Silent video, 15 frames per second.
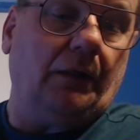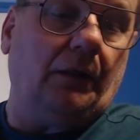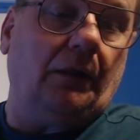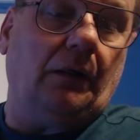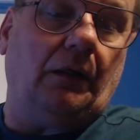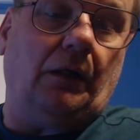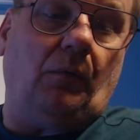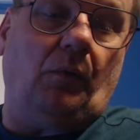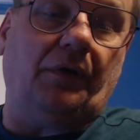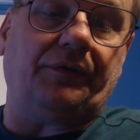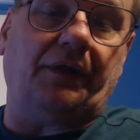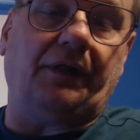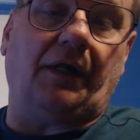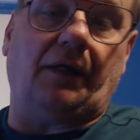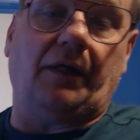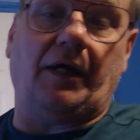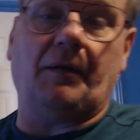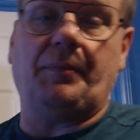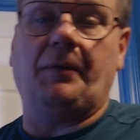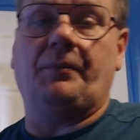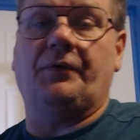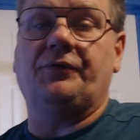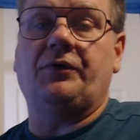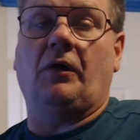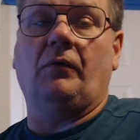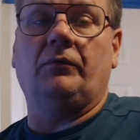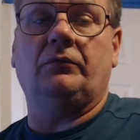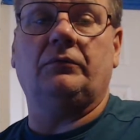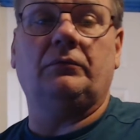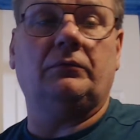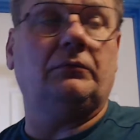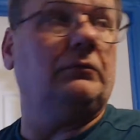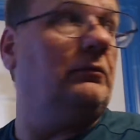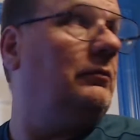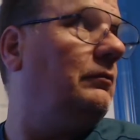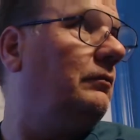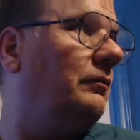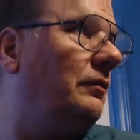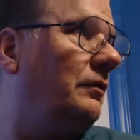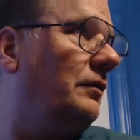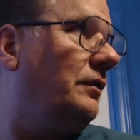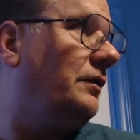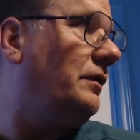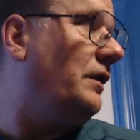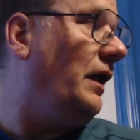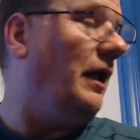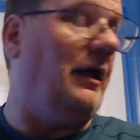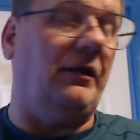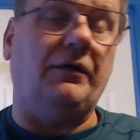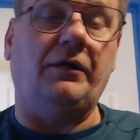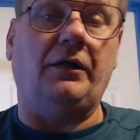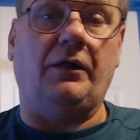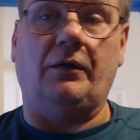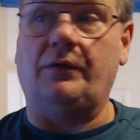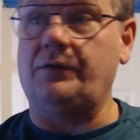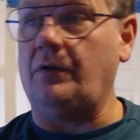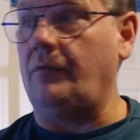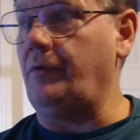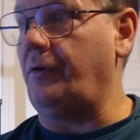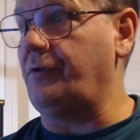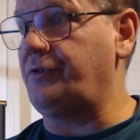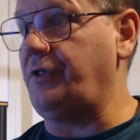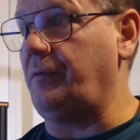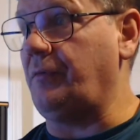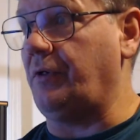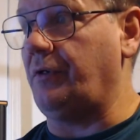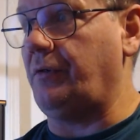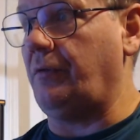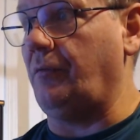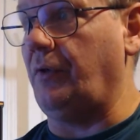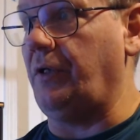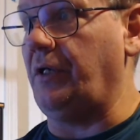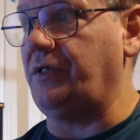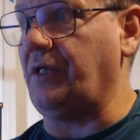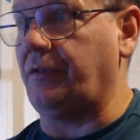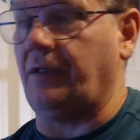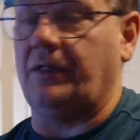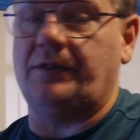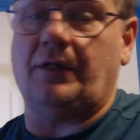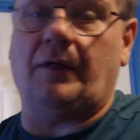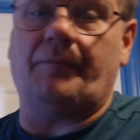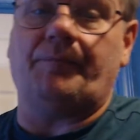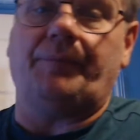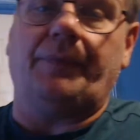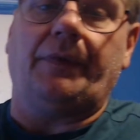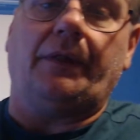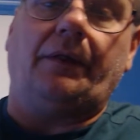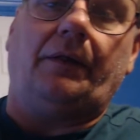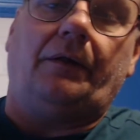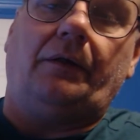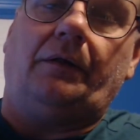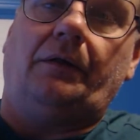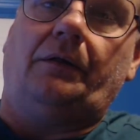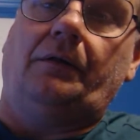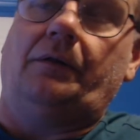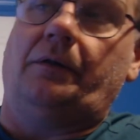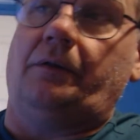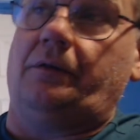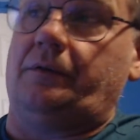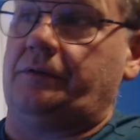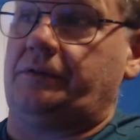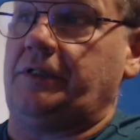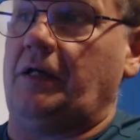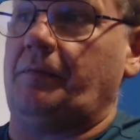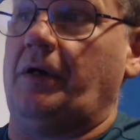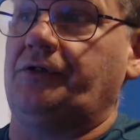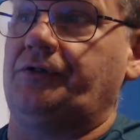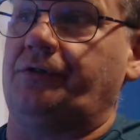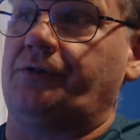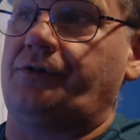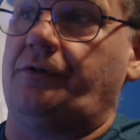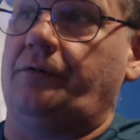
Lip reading: One thing that a lot of people don't get or don't understand when they set these up, tape measures.